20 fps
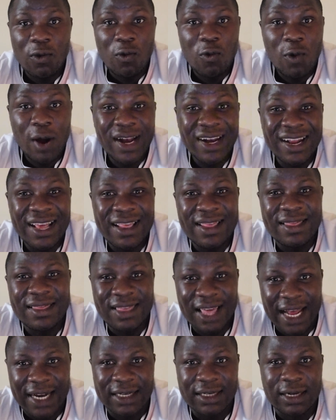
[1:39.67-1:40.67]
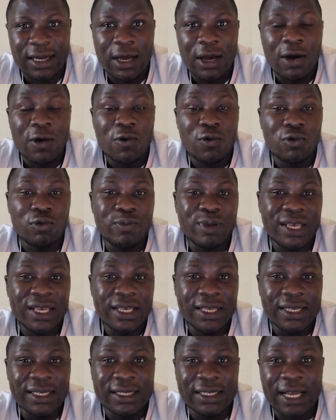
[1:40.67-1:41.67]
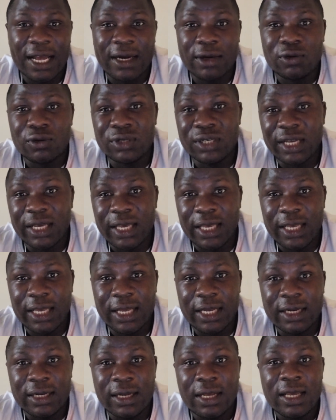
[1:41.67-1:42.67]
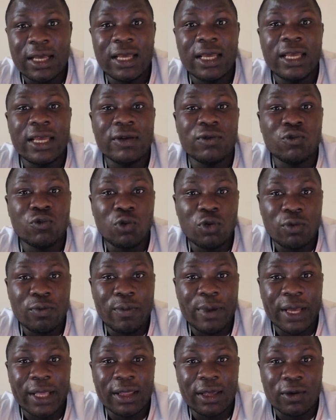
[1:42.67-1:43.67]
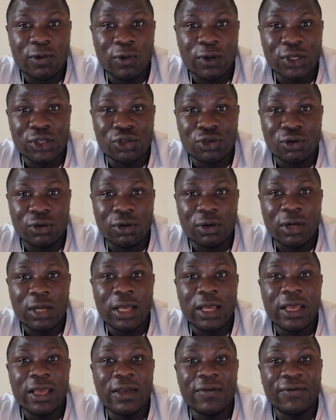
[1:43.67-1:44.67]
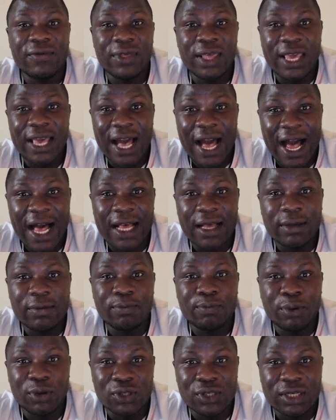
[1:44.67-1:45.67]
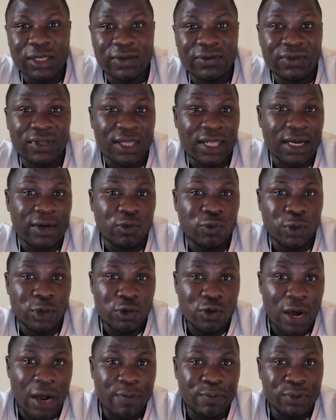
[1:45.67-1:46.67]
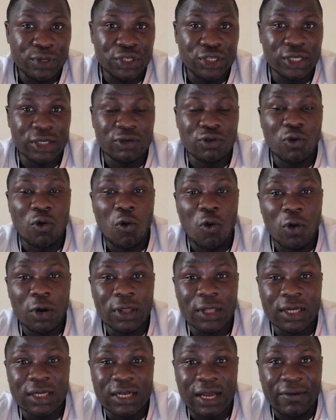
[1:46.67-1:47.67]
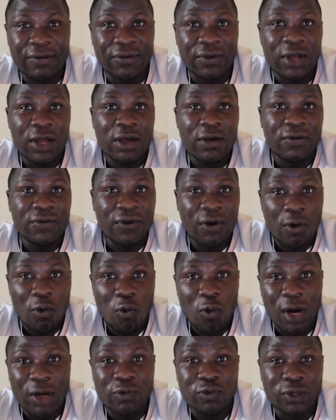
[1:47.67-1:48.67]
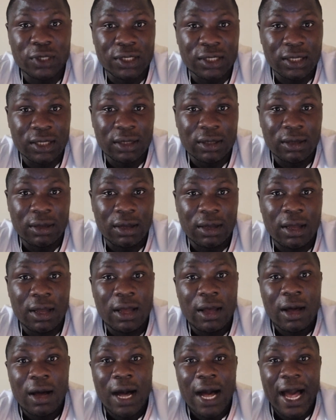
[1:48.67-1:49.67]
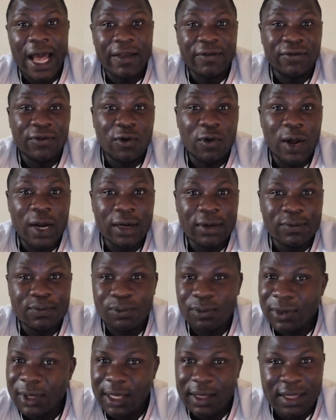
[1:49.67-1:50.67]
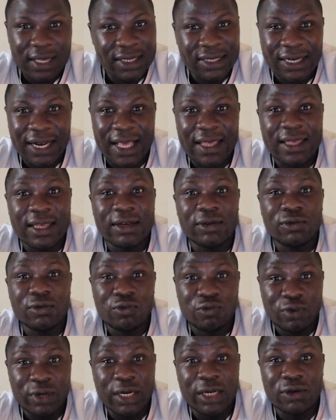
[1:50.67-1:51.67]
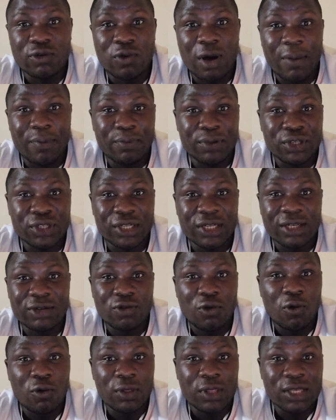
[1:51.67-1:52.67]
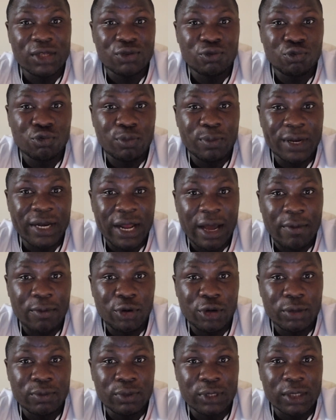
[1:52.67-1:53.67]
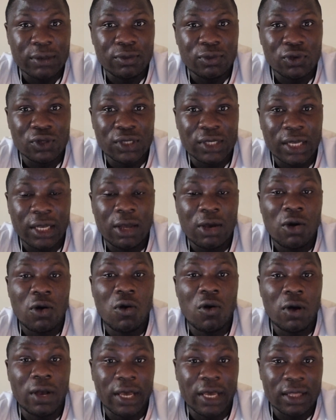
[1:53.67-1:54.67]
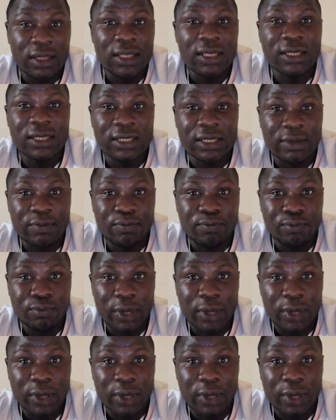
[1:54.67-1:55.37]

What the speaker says: While that would be easier to take in, it would beg the question if there are positives that we do appreciate on the turf for what we see. I, for one, there's nothing really to appreciate on this Ruben Amorim team to say, okay, this is a